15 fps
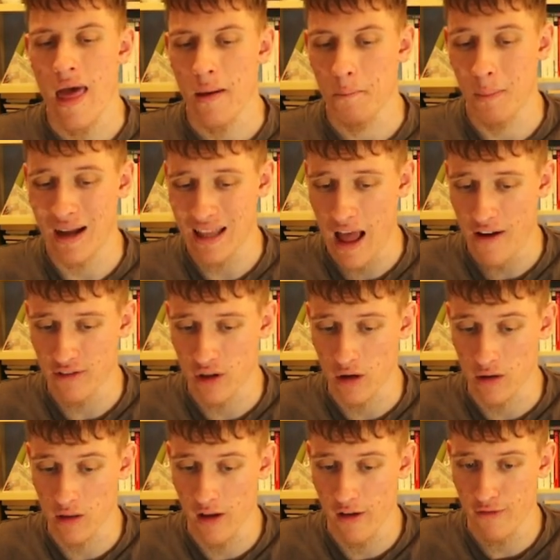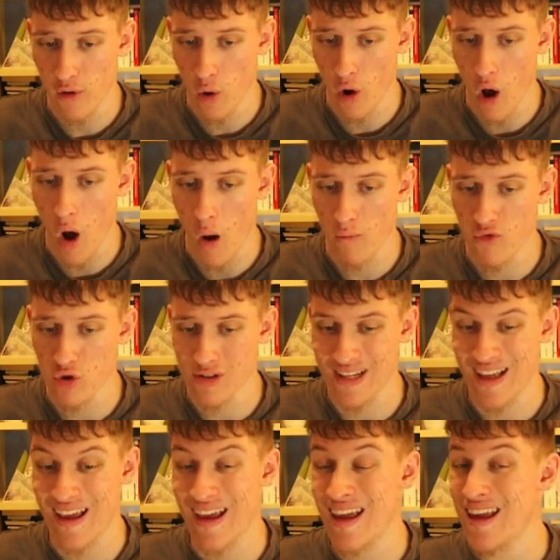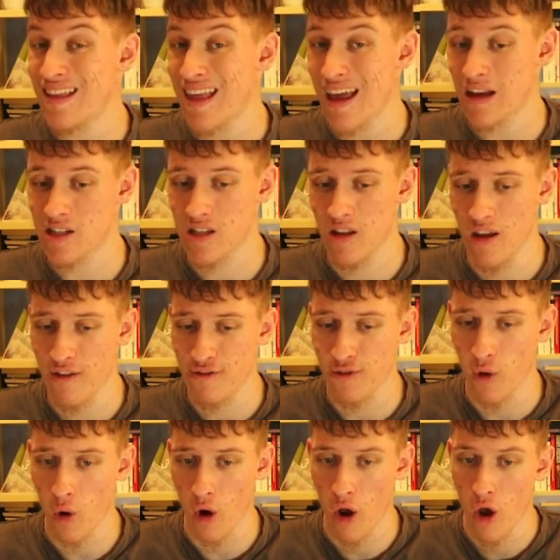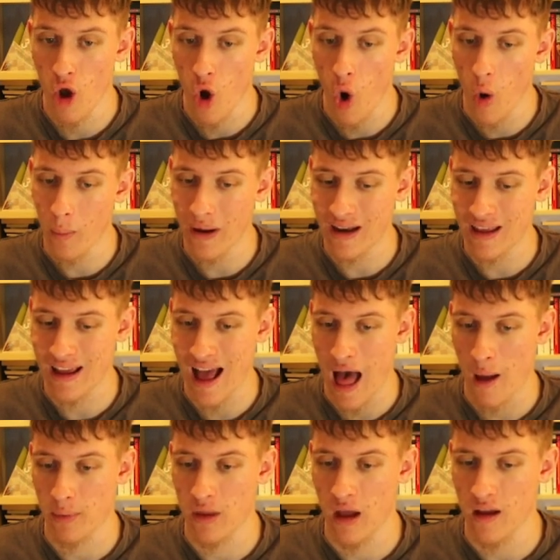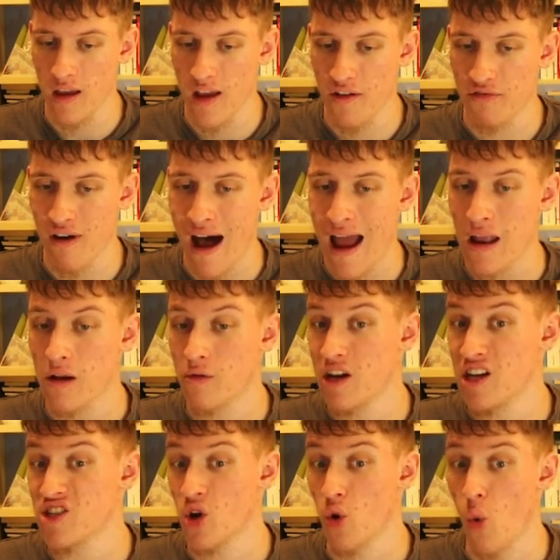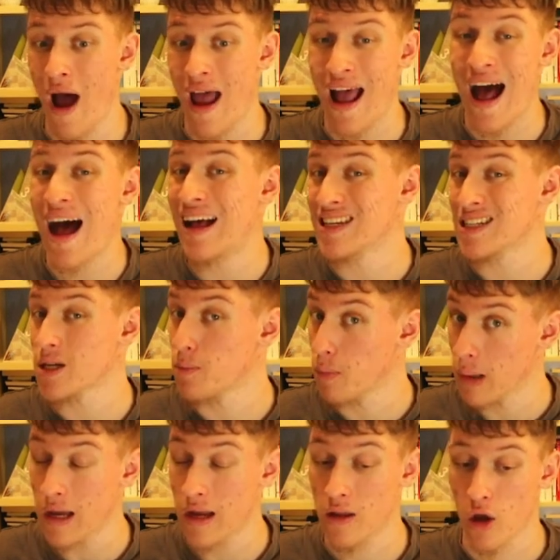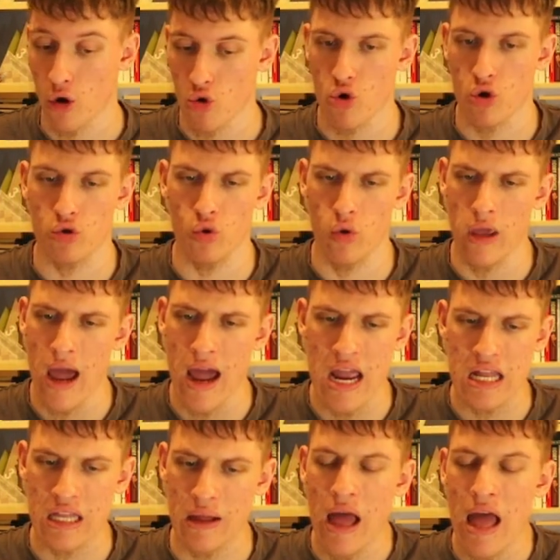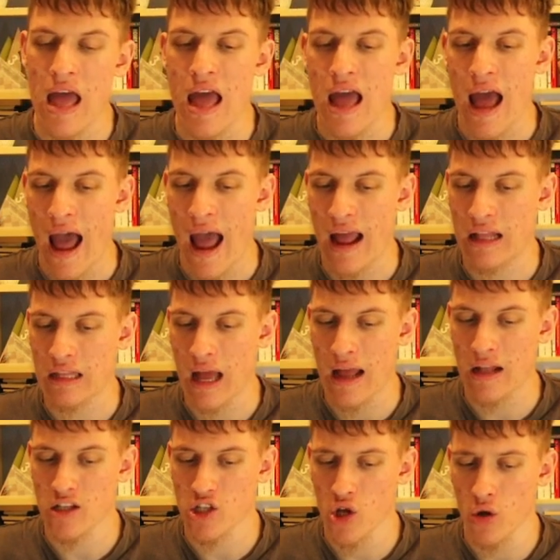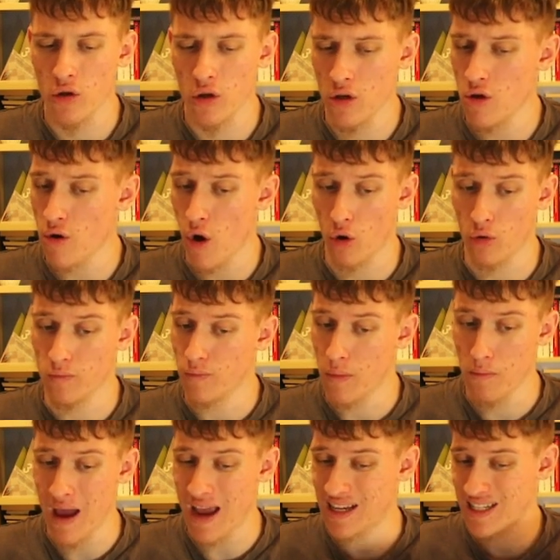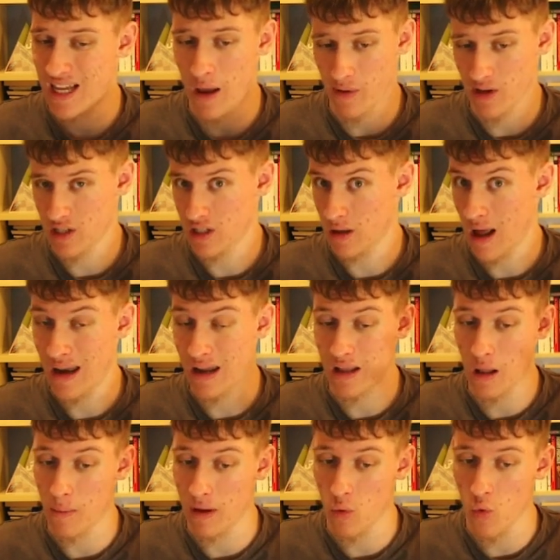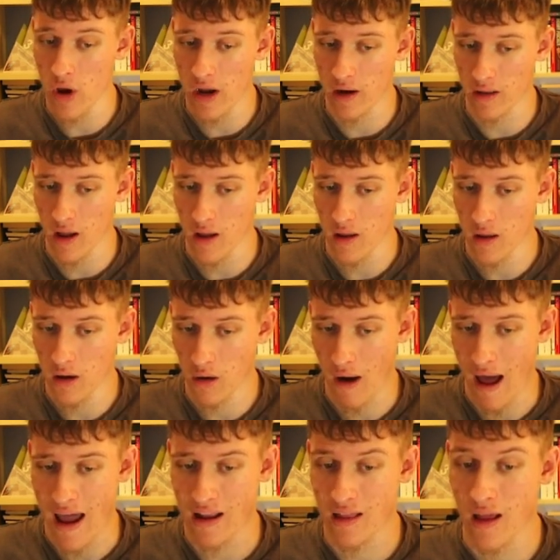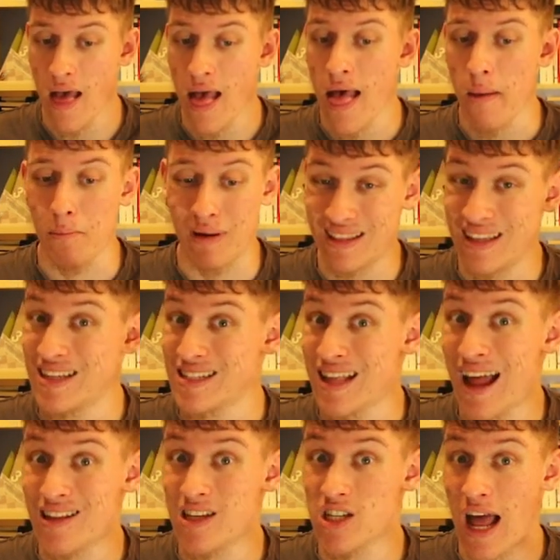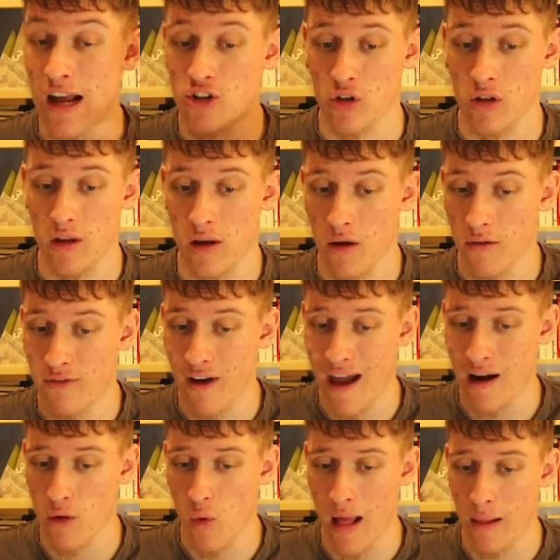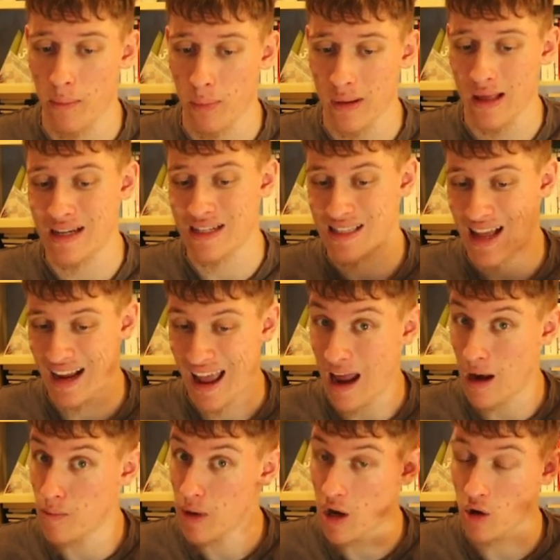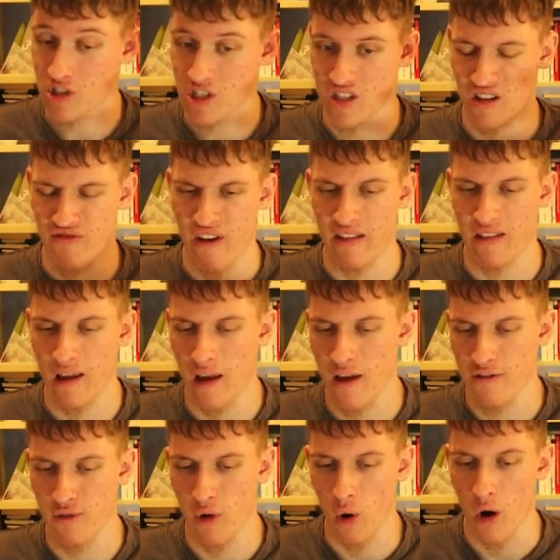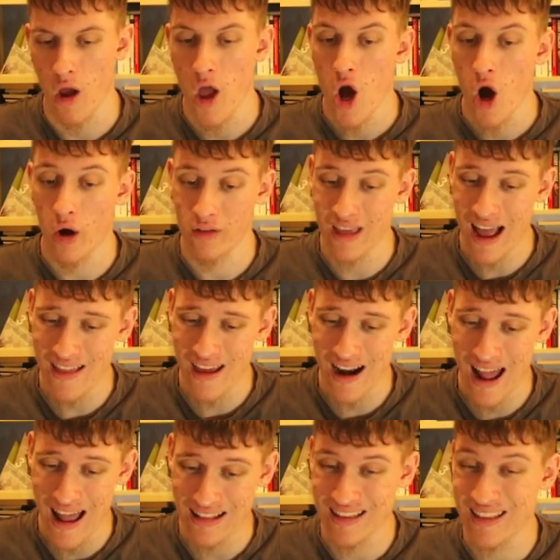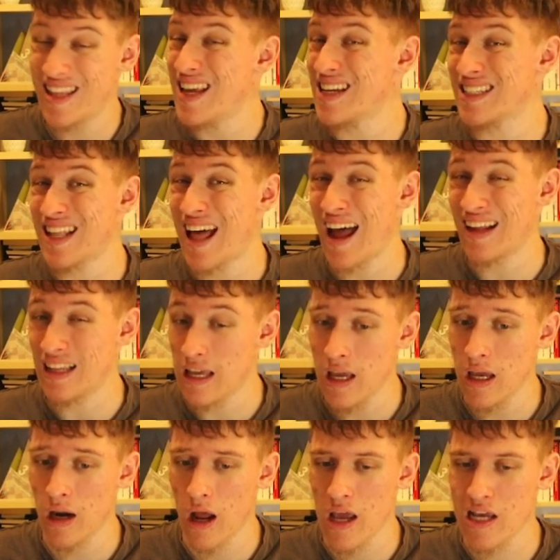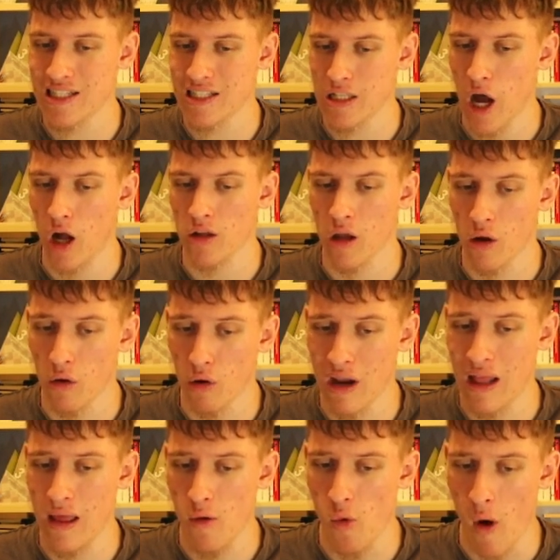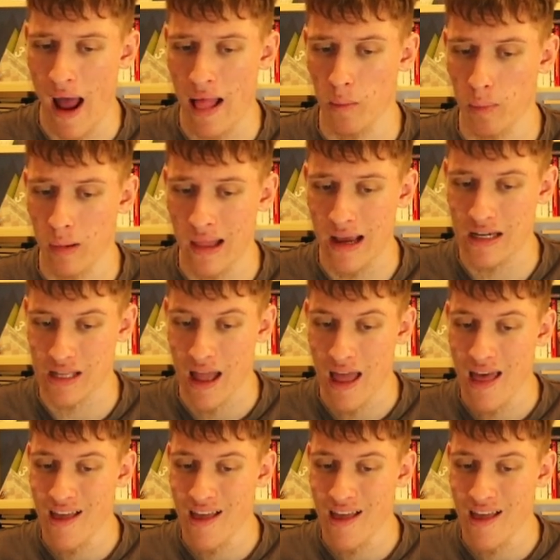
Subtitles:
But after d4, obviously, he takes d4, opening up the e file, reason why Hans played rook to e8. And so, you know, may seem a little bit weird, right? But this knight is actually very well placed, again, because he's defending e4. On the other hand, this knight here is not really well placed.